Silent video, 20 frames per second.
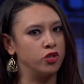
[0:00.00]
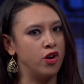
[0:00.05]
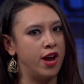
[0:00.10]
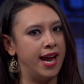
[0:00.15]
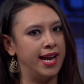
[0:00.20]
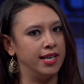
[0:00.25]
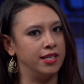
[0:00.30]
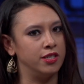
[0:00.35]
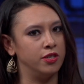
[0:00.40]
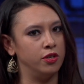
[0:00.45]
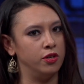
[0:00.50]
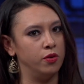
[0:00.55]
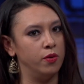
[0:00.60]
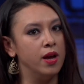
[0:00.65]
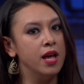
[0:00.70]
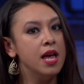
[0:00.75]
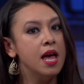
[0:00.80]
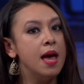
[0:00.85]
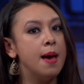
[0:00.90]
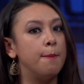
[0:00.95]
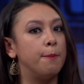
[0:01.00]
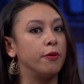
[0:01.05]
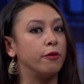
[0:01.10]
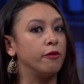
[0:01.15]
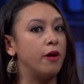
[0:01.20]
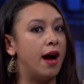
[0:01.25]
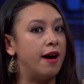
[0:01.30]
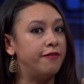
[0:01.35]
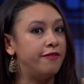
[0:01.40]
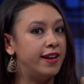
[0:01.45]
trying to
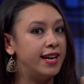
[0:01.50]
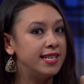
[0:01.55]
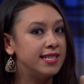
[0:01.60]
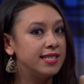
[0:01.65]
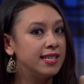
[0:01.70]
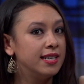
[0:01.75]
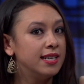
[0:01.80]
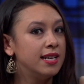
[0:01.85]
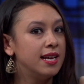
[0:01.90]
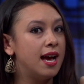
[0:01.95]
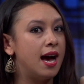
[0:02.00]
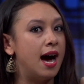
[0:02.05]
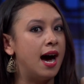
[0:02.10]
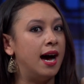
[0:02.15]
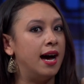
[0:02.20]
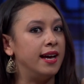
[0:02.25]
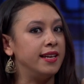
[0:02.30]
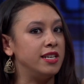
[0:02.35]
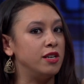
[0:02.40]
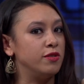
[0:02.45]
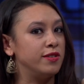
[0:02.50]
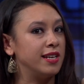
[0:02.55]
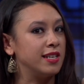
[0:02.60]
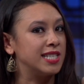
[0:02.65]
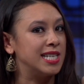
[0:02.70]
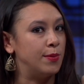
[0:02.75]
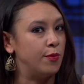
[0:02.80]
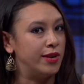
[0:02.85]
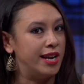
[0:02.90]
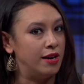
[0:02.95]
profit using
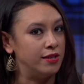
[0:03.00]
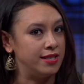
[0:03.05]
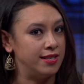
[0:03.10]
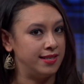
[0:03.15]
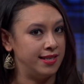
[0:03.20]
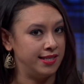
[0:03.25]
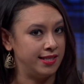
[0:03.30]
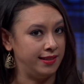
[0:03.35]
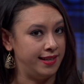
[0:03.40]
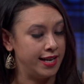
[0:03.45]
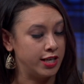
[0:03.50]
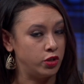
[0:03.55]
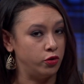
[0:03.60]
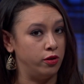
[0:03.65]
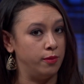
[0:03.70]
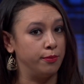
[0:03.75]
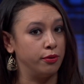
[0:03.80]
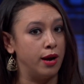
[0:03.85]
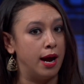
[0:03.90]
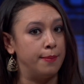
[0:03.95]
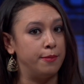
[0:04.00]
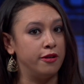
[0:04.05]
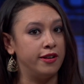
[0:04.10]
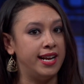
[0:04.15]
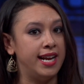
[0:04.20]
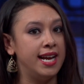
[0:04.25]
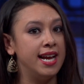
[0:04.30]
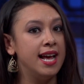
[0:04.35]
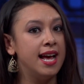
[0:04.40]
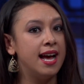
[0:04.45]
someone else's intellectual
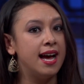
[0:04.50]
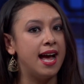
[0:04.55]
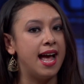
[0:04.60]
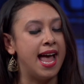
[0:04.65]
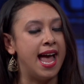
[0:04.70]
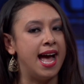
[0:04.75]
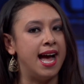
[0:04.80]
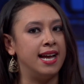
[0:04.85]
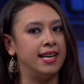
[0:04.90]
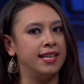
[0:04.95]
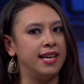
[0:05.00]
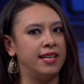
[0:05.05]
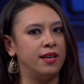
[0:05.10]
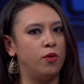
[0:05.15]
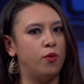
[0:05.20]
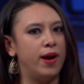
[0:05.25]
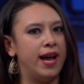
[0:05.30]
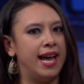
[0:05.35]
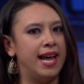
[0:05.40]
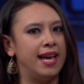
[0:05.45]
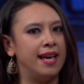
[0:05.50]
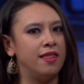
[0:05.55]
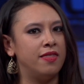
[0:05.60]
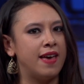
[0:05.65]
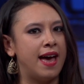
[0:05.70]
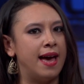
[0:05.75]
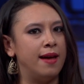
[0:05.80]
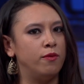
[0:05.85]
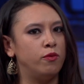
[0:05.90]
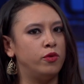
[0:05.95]
property, and in a way
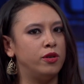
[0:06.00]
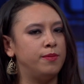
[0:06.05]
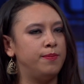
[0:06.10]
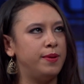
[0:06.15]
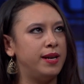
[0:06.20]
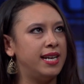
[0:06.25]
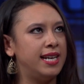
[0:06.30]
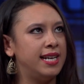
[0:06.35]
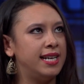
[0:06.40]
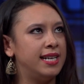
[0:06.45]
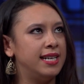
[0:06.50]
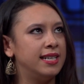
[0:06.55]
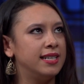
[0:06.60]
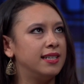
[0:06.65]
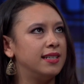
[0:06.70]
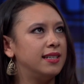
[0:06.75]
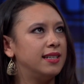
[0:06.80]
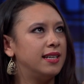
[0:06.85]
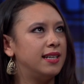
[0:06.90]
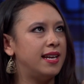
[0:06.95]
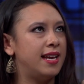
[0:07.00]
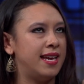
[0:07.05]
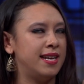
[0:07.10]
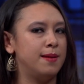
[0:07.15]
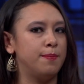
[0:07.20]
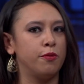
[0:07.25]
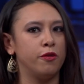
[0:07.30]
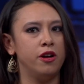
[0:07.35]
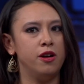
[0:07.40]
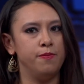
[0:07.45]
that would be
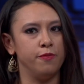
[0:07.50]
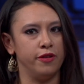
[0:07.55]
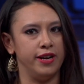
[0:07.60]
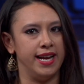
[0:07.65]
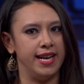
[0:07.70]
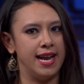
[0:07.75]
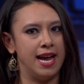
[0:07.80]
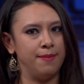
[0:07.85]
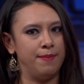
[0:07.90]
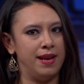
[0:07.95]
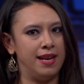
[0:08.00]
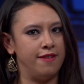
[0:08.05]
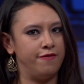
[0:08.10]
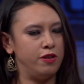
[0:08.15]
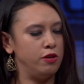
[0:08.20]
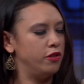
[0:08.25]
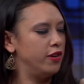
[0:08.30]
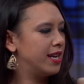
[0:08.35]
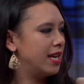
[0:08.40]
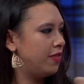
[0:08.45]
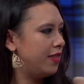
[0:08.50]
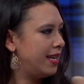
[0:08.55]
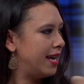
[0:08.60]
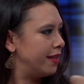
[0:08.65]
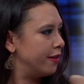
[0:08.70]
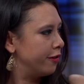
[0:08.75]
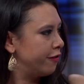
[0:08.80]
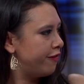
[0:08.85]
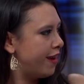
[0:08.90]
inappropriate. I mean, if you look at the other